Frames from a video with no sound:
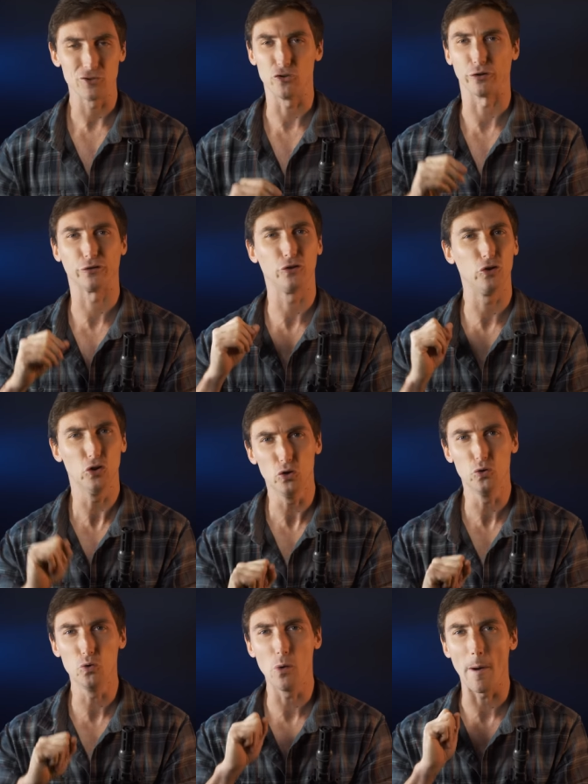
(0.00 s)
just
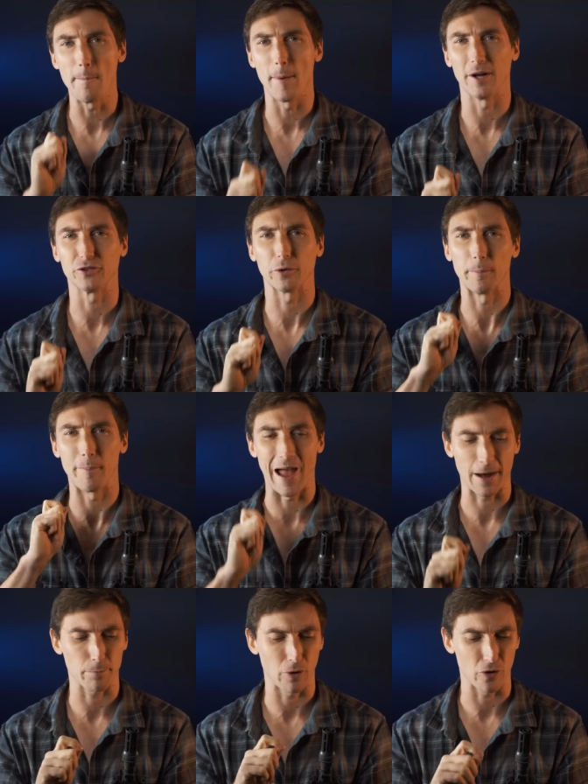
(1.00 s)
too much
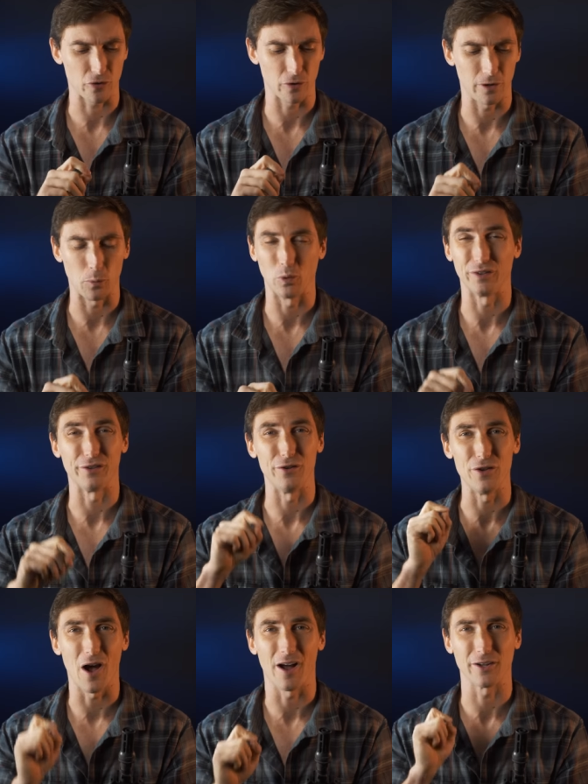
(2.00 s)
back pressure, and it was
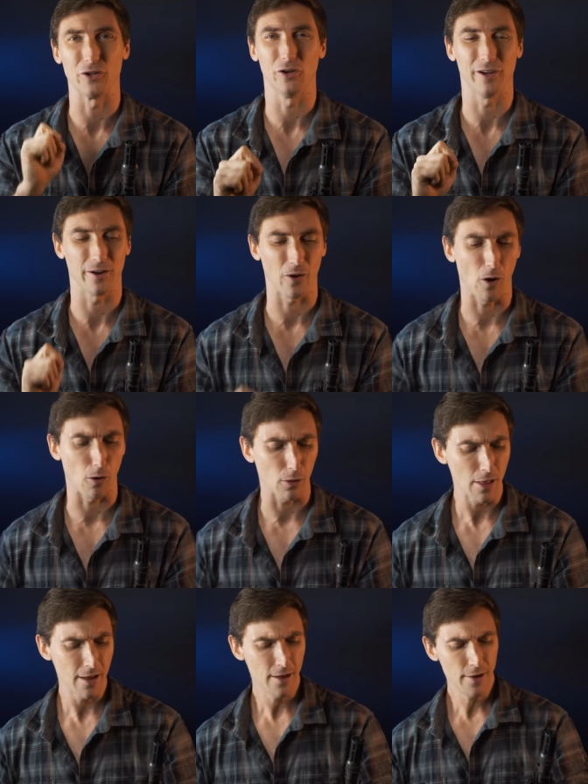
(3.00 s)
not good at
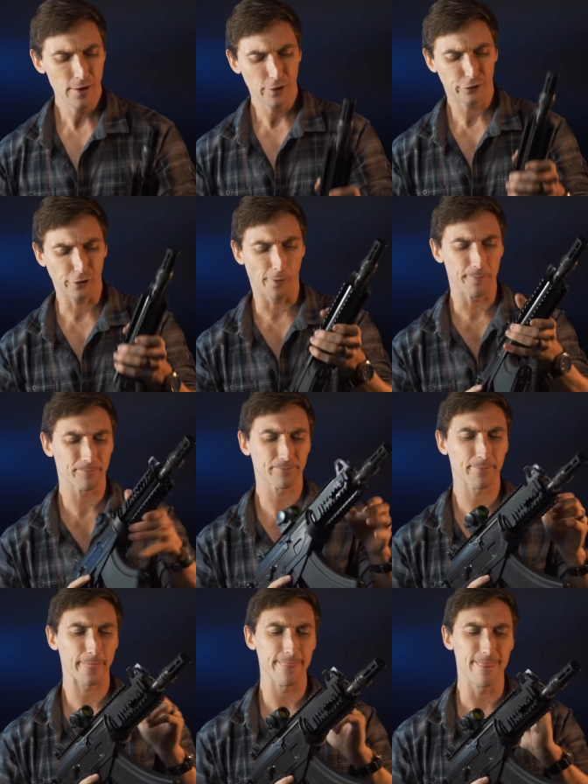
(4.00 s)
all. So
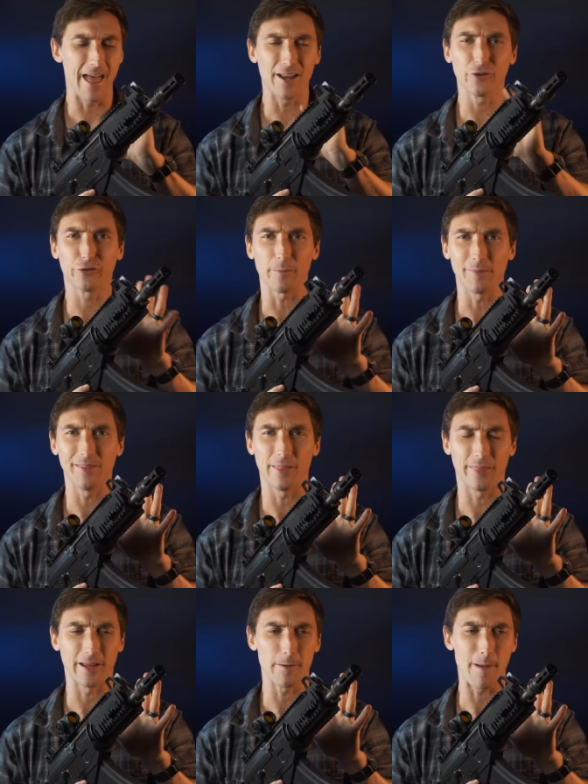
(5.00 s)
that is something to
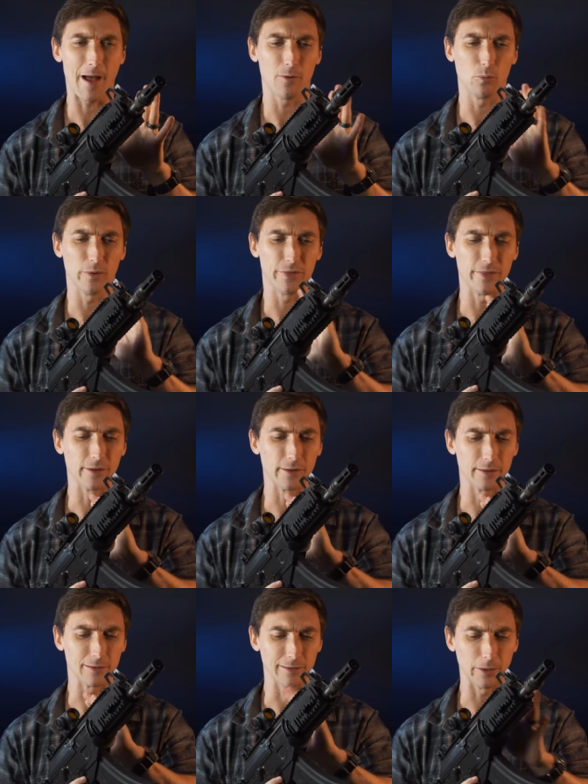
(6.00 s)
think about with
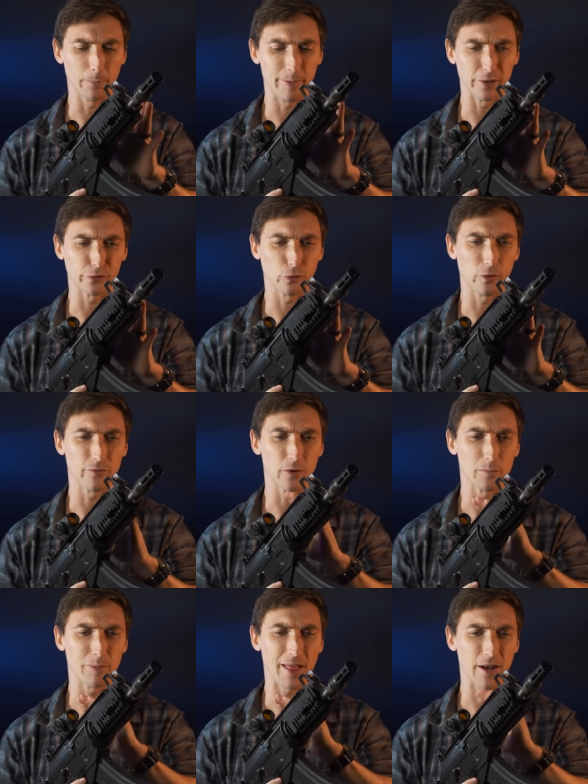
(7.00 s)
the Galil pistol if
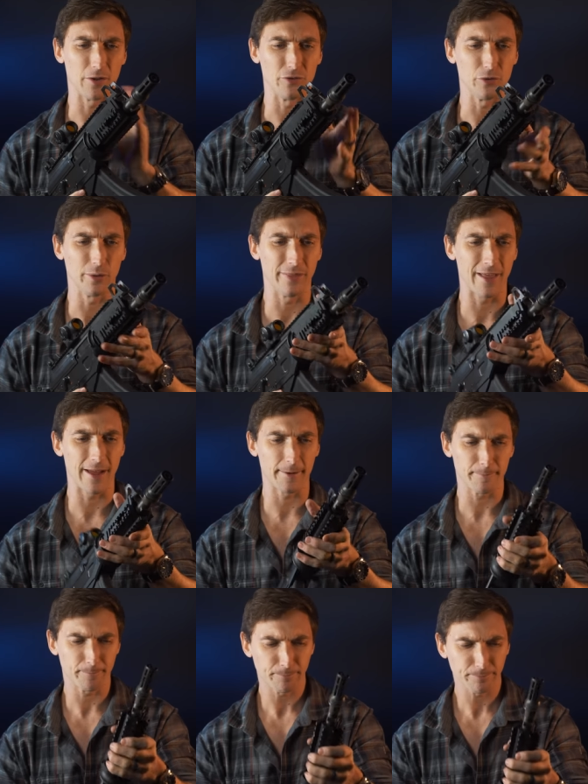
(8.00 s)
you're planning on doing that.